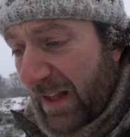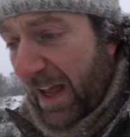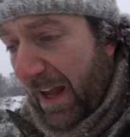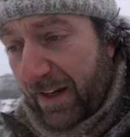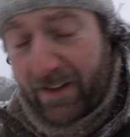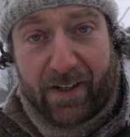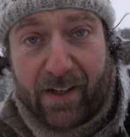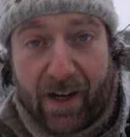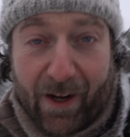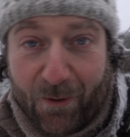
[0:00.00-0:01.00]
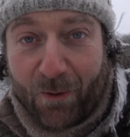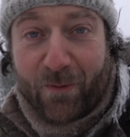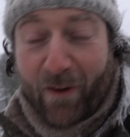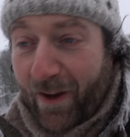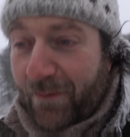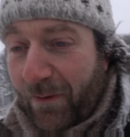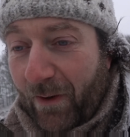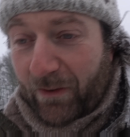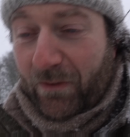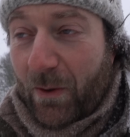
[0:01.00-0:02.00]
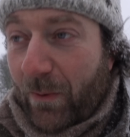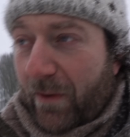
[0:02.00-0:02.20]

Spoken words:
And I don't know if I have snow